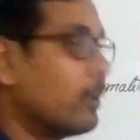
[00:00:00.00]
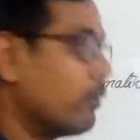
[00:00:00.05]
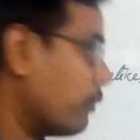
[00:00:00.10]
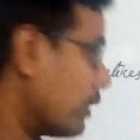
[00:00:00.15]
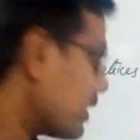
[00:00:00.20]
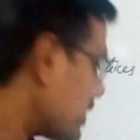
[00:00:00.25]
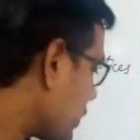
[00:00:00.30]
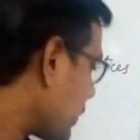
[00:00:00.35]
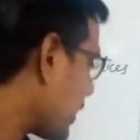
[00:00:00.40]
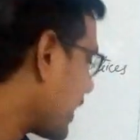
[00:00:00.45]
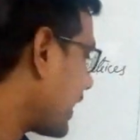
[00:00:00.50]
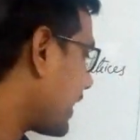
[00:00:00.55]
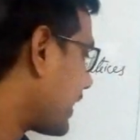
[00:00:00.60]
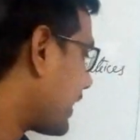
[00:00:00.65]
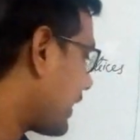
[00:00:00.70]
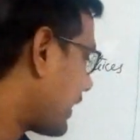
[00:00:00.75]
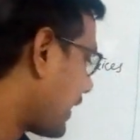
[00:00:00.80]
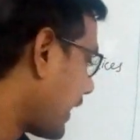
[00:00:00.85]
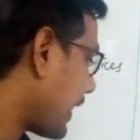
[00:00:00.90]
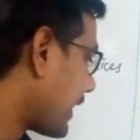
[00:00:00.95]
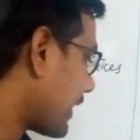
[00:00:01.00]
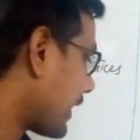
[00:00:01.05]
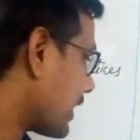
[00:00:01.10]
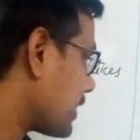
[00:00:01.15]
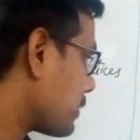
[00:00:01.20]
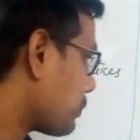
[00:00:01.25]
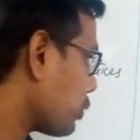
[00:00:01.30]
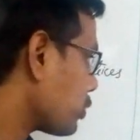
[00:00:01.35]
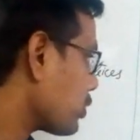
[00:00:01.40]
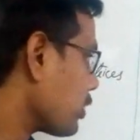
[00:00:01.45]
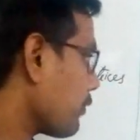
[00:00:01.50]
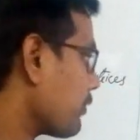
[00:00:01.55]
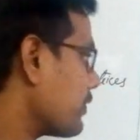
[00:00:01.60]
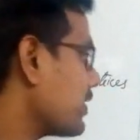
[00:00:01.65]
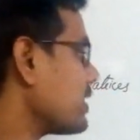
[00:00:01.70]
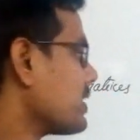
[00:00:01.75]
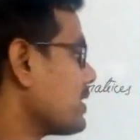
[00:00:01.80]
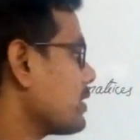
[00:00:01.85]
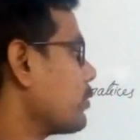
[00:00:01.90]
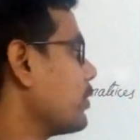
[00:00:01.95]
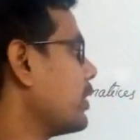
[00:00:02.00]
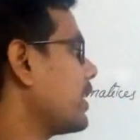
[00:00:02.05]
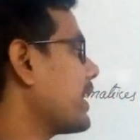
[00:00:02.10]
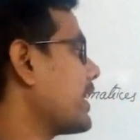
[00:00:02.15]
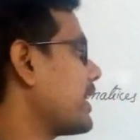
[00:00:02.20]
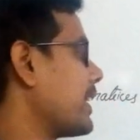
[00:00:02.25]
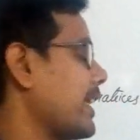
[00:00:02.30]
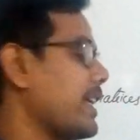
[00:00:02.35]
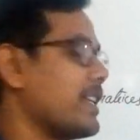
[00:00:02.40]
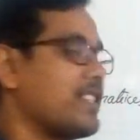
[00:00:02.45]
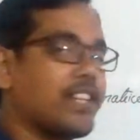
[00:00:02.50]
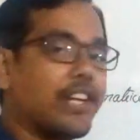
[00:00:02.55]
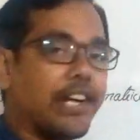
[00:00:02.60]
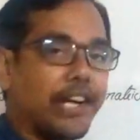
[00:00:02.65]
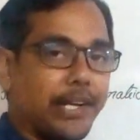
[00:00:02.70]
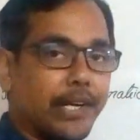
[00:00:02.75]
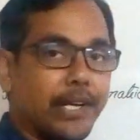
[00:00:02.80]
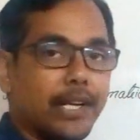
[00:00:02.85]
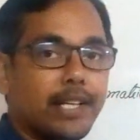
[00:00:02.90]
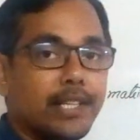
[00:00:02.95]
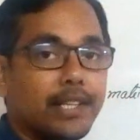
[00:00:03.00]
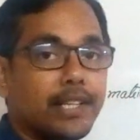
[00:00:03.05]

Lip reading: Once you take transpose of this, you will get Aji.